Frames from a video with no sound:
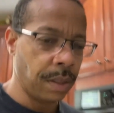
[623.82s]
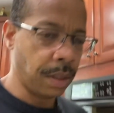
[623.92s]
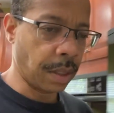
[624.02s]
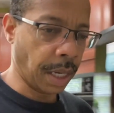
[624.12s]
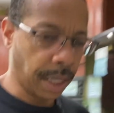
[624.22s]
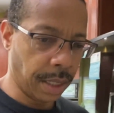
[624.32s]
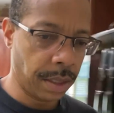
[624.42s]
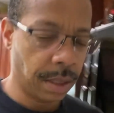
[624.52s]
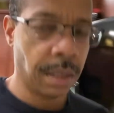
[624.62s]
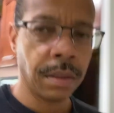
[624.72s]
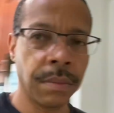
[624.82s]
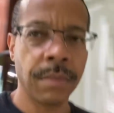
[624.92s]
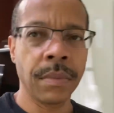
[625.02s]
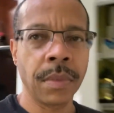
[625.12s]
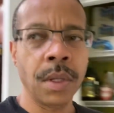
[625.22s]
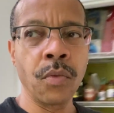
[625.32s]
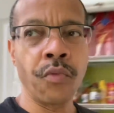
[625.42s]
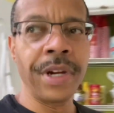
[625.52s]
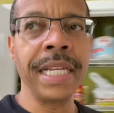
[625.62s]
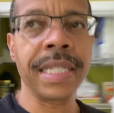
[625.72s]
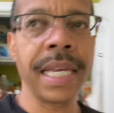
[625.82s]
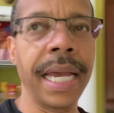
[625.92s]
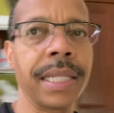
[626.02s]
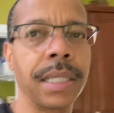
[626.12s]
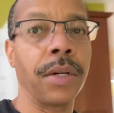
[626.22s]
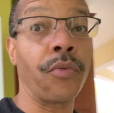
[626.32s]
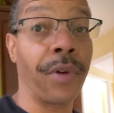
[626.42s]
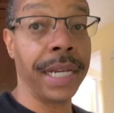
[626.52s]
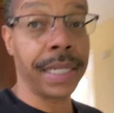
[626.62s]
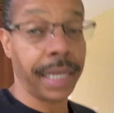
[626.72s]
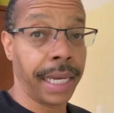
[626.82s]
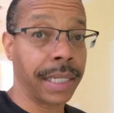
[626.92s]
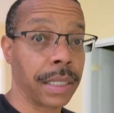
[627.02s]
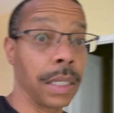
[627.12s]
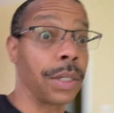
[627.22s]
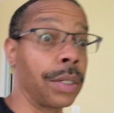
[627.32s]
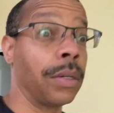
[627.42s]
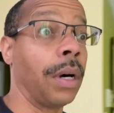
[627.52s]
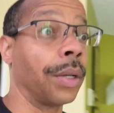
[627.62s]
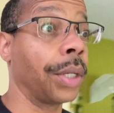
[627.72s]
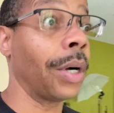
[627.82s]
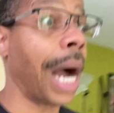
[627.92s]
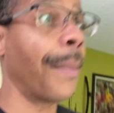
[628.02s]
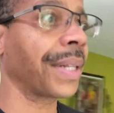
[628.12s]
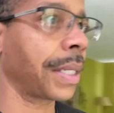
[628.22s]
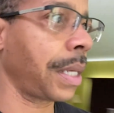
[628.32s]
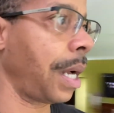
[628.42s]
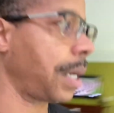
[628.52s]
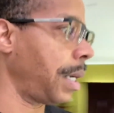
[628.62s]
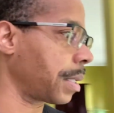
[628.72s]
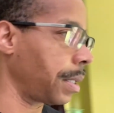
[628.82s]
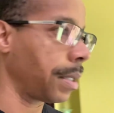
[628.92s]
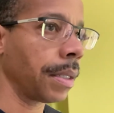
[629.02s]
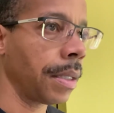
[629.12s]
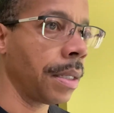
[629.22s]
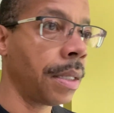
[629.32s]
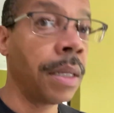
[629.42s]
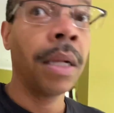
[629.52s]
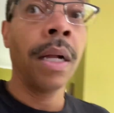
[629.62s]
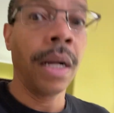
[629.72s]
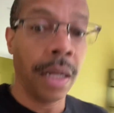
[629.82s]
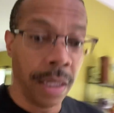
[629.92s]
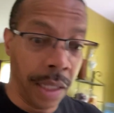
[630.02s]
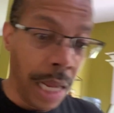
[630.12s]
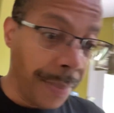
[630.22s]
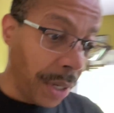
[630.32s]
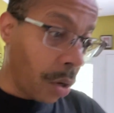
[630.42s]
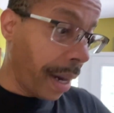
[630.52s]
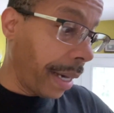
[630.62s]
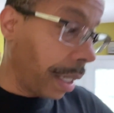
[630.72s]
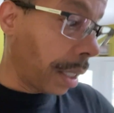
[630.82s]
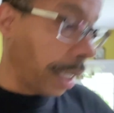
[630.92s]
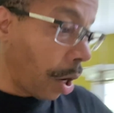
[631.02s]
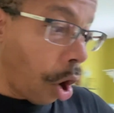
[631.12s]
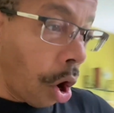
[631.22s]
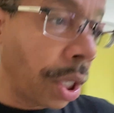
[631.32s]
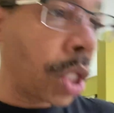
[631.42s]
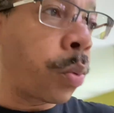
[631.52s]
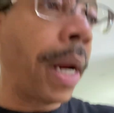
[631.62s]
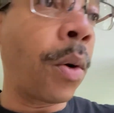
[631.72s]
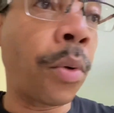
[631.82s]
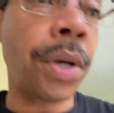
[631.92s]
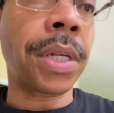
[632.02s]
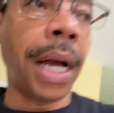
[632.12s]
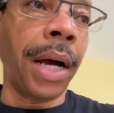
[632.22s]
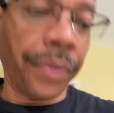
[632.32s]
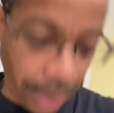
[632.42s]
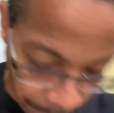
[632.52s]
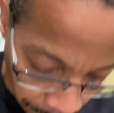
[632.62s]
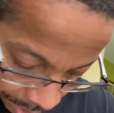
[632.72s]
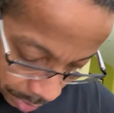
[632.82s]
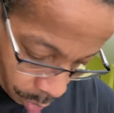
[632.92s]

Okay. Reset, recess, because you all know I'm about to start cussing. Let me go ahead and get all the swear words out. I'm gonna put in the